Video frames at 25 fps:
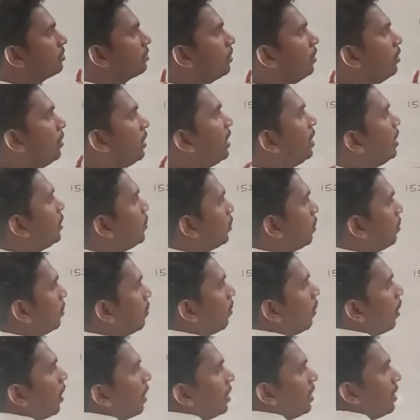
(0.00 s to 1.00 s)
Okay, so
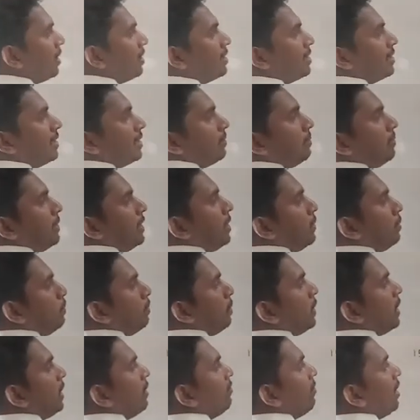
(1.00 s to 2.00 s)
what does it mean?
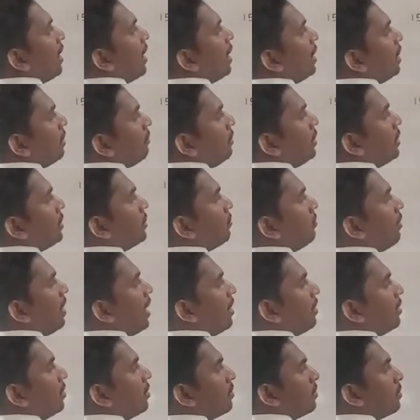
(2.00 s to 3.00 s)
P value is
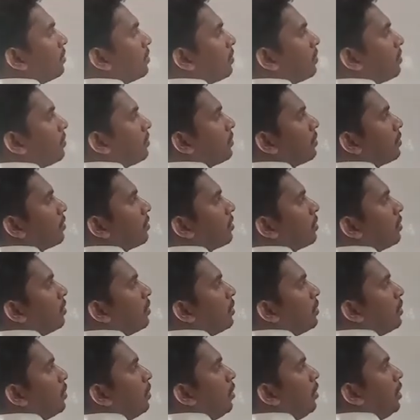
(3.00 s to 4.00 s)

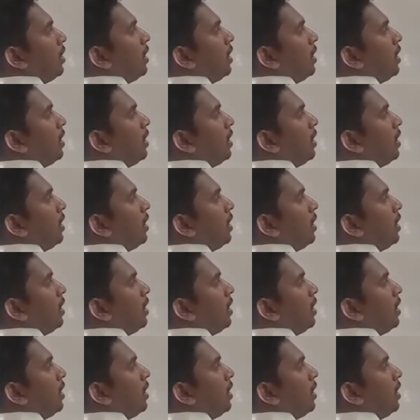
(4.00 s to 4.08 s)
1.